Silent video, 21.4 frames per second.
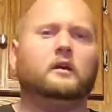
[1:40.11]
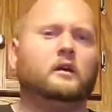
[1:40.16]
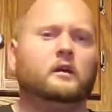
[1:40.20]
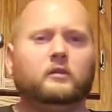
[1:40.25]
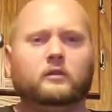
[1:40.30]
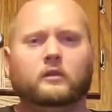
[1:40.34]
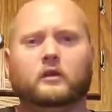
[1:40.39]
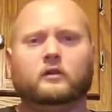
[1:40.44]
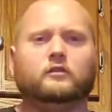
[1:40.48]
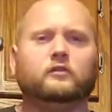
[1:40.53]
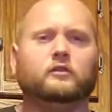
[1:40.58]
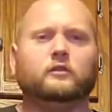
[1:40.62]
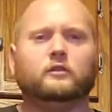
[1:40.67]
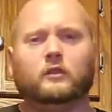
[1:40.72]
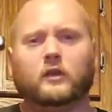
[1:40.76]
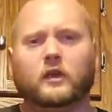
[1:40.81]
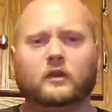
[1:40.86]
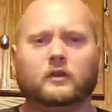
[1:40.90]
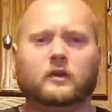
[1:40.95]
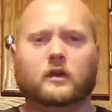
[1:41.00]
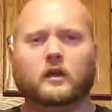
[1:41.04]
and they're just
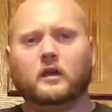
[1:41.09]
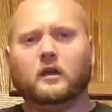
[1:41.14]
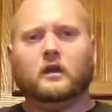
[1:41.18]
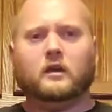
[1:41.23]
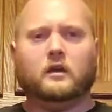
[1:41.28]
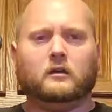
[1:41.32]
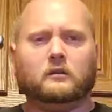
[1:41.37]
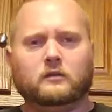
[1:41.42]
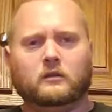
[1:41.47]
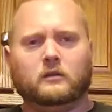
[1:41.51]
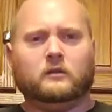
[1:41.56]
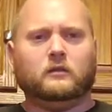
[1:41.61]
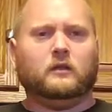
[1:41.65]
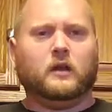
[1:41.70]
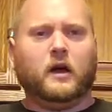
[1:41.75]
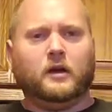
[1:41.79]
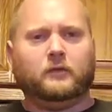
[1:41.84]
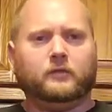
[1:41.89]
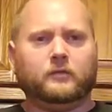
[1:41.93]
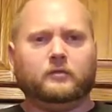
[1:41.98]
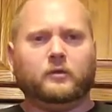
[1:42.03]
like, yeah, the
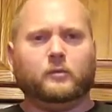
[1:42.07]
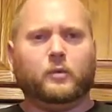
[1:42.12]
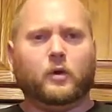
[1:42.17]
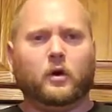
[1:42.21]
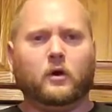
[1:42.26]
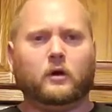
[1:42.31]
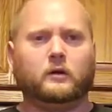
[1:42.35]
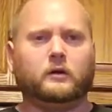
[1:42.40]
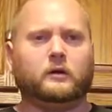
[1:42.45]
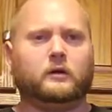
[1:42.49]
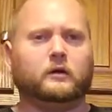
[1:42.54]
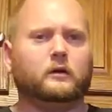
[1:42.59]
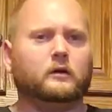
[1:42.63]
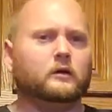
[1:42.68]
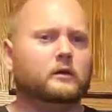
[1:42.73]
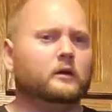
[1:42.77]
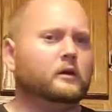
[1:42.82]
life of the party,